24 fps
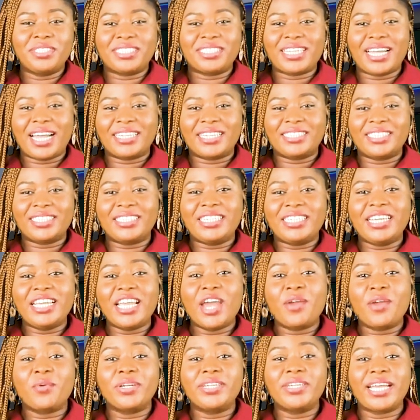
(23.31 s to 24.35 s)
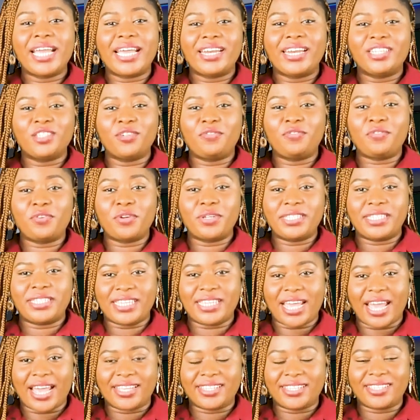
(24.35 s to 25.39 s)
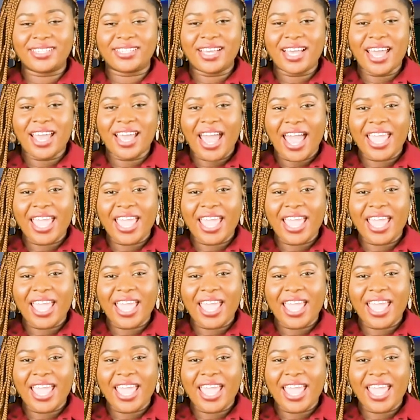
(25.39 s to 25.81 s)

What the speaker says: started here on Energy Frontiers.